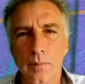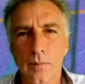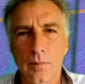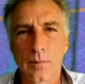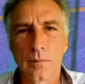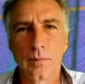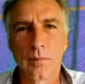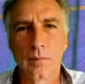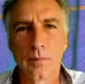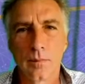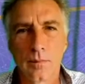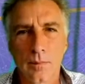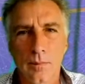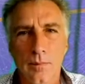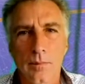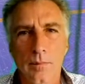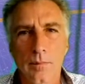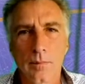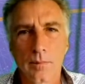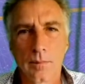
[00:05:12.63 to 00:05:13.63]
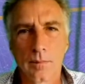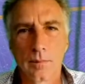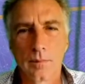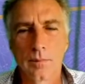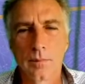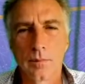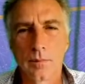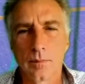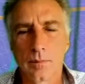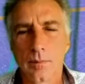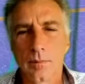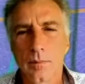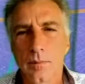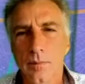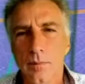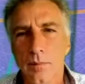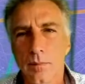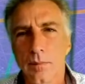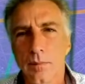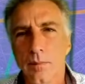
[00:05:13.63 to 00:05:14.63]

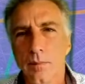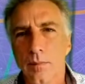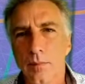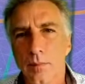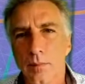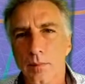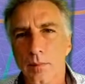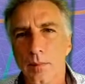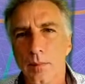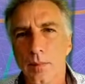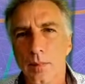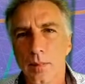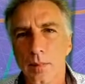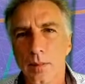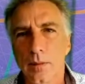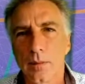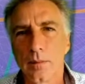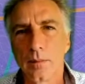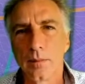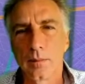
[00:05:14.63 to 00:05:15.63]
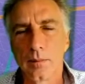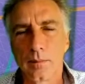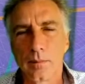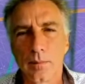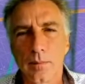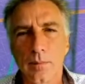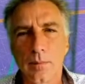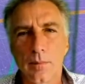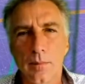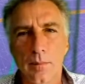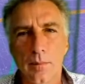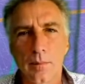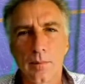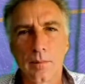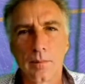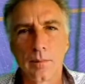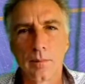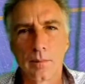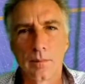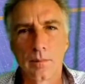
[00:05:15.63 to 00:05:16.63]

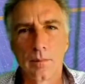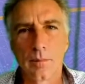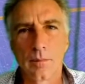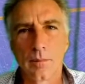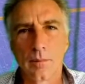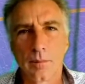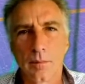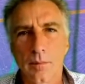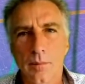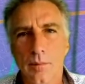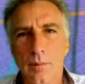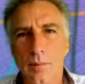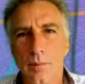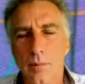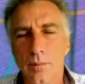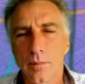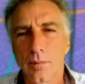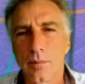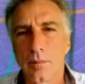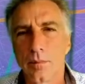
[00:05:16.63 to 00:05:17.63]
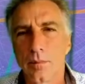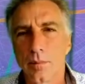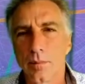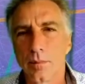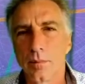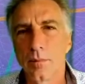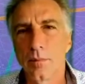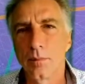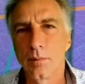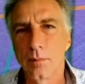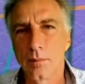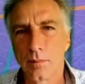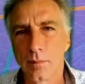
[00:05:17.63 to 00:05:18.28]
No words are spoken by the person on screen.